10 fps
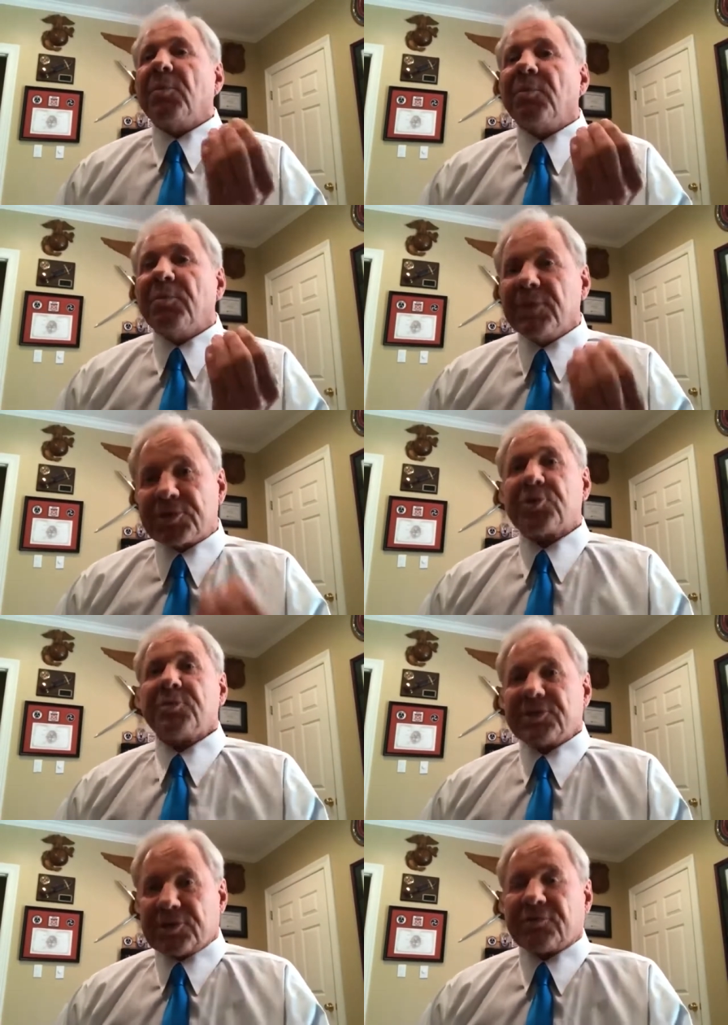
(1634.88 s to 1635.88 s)
Mr.
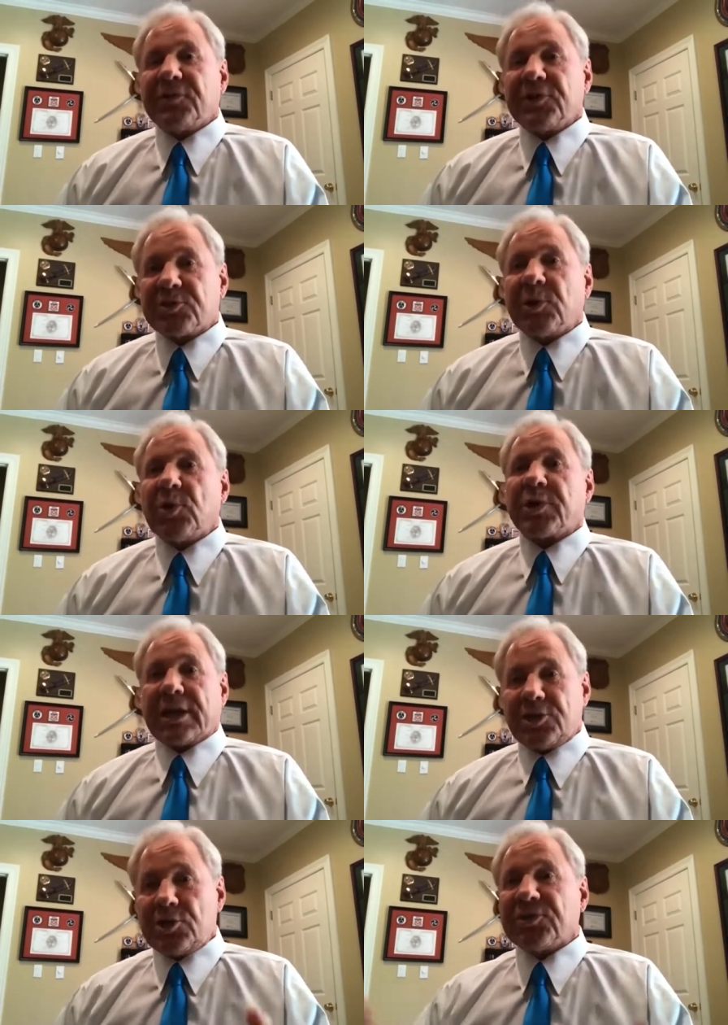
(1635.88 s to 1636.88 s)
and Mrs. FSBO,
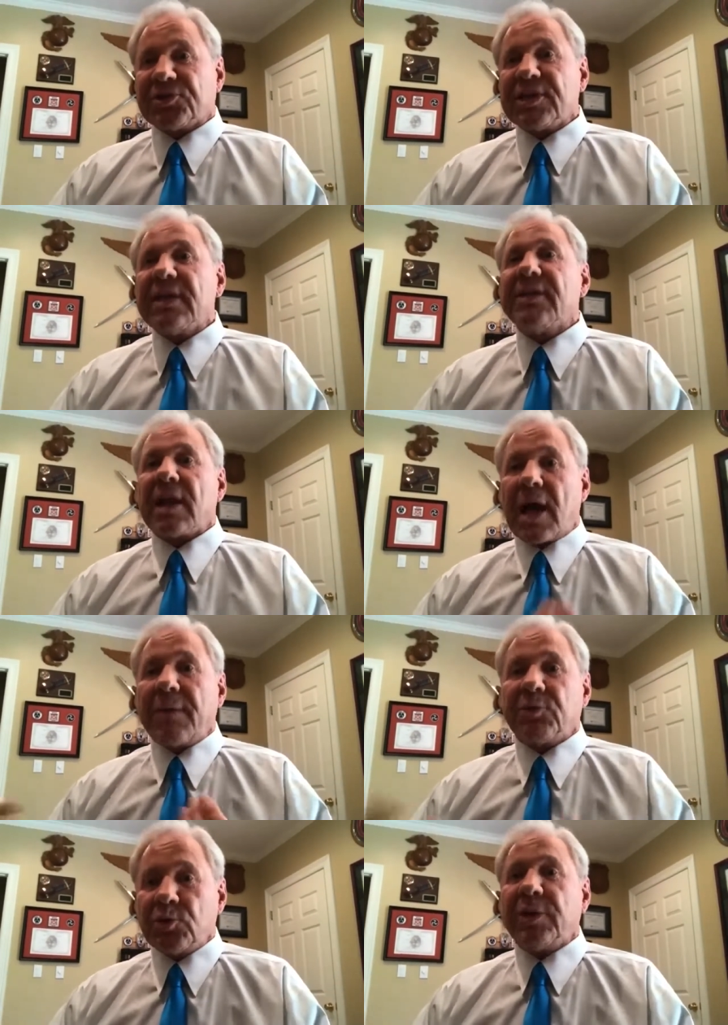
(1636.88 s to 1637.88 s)
can you see that
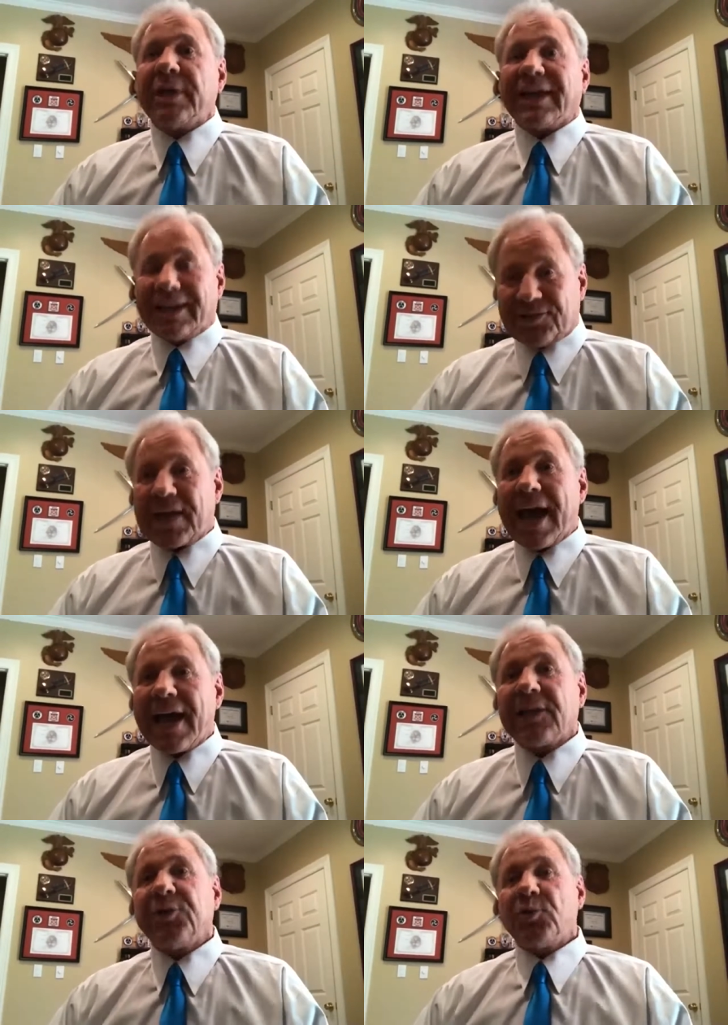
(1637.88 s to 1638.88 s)
I'm doing
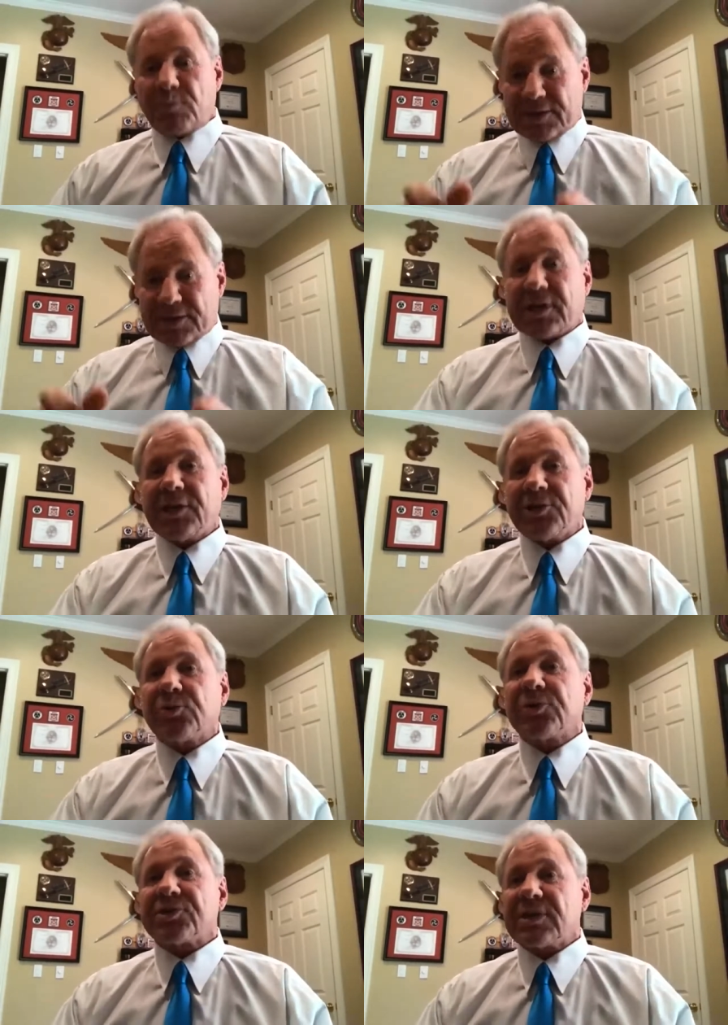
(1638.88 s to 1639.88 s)
exactly what my
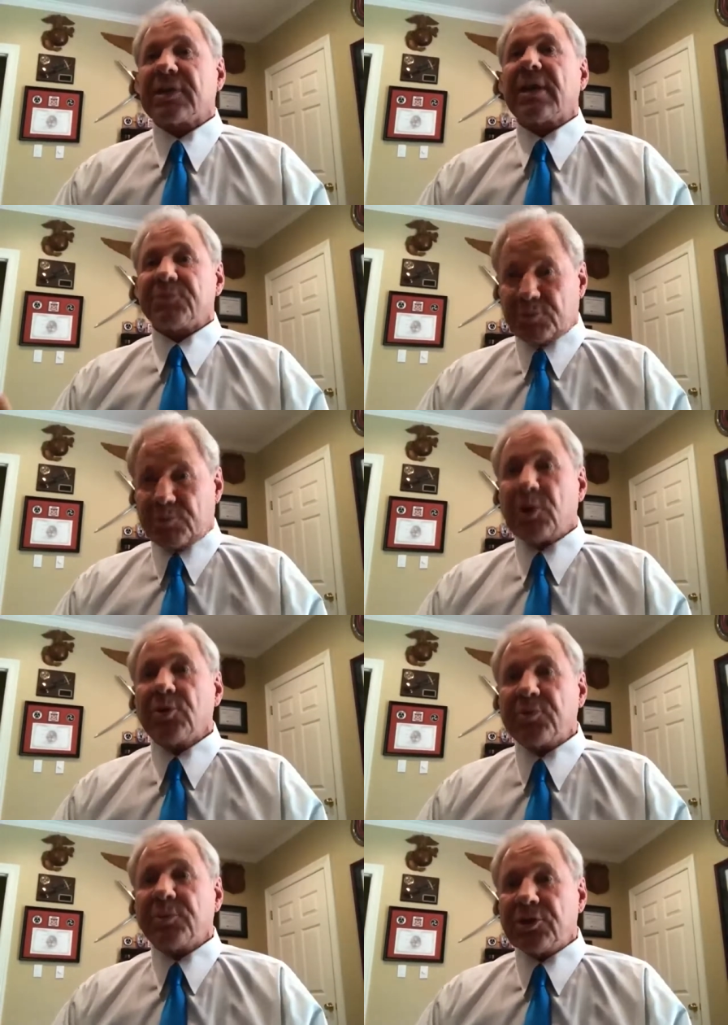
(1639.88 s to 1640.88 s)
schedule says I'm
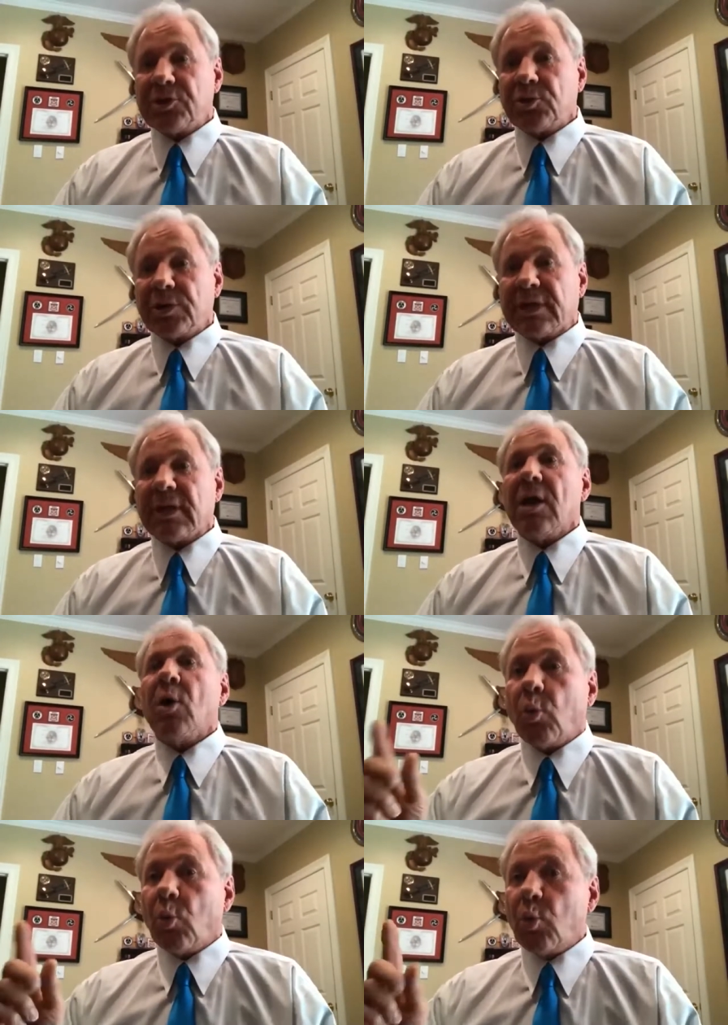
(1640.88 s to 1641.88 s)
supposed to be doing
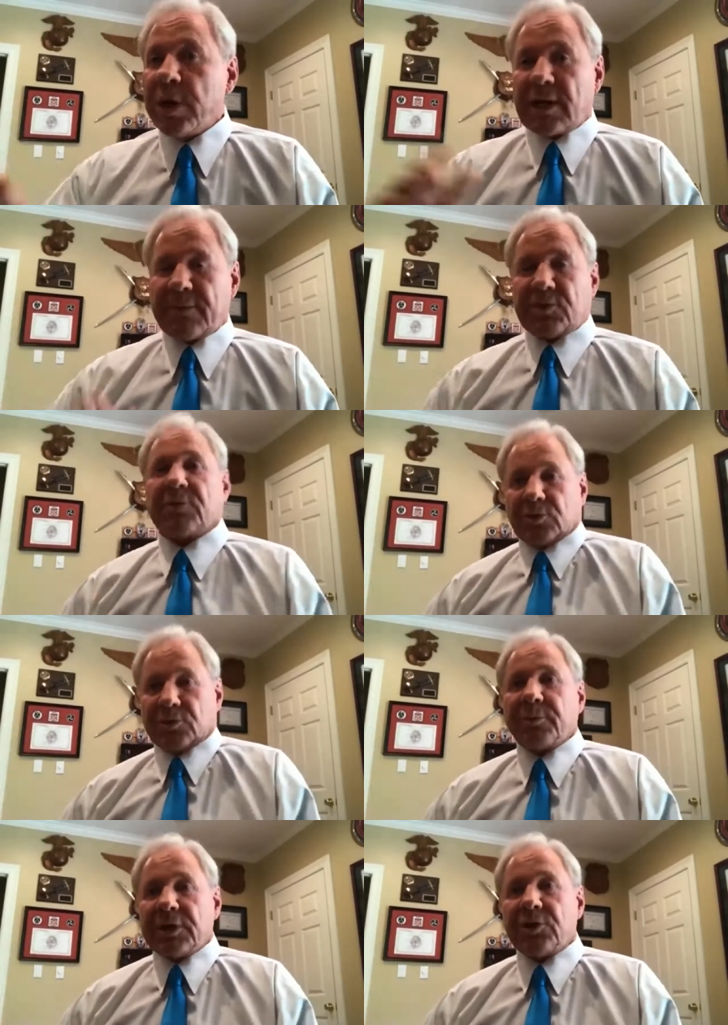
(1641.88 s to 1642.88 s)
when I'm supposed to
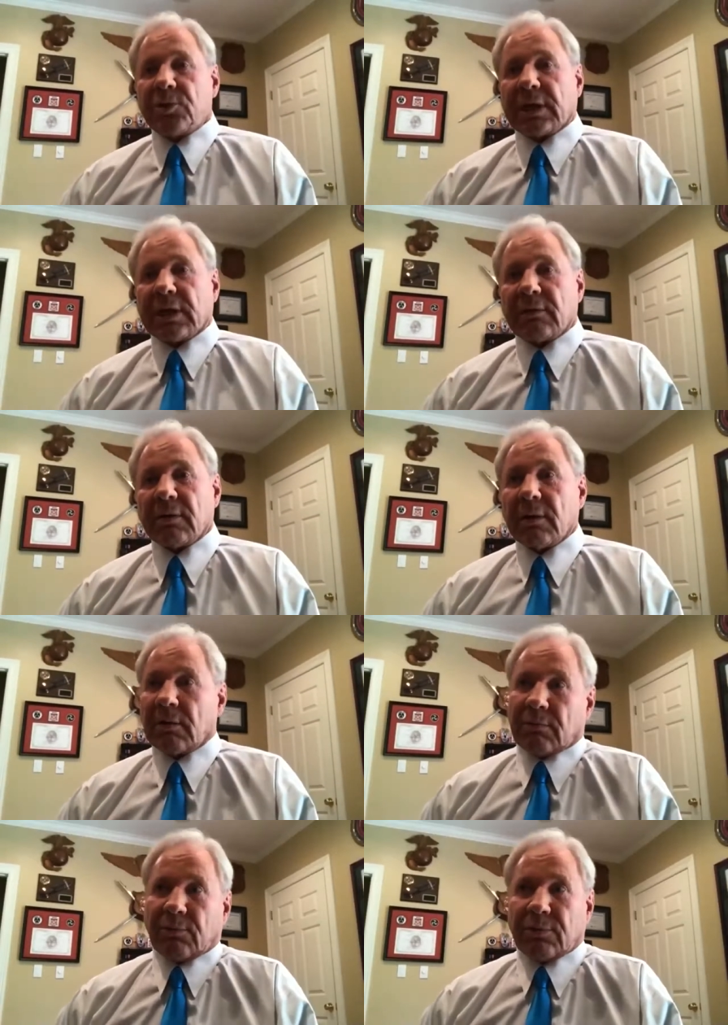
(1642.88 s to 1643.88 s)
be doing it?
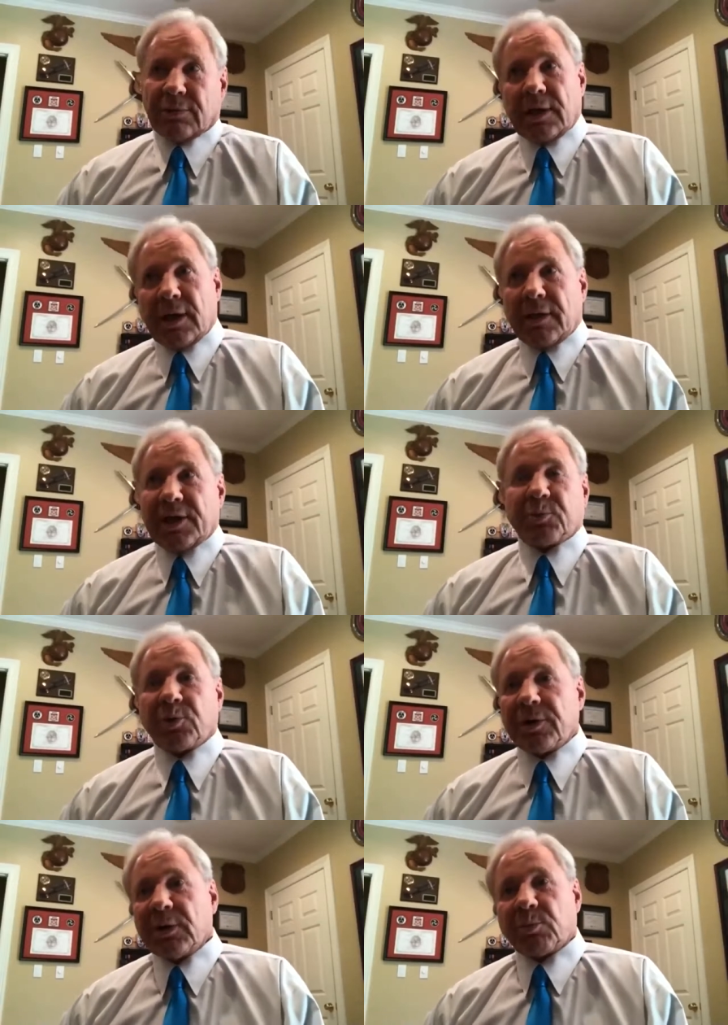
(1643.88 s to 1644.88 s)
Well, yeah, that's
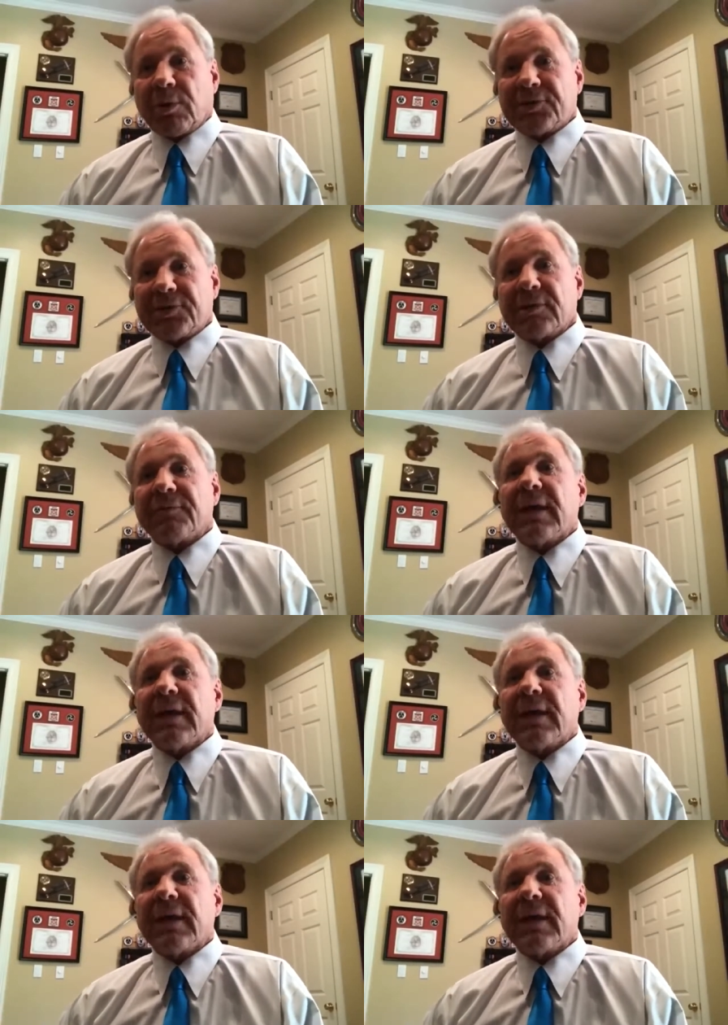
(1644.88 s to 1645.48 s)
pretty impressive.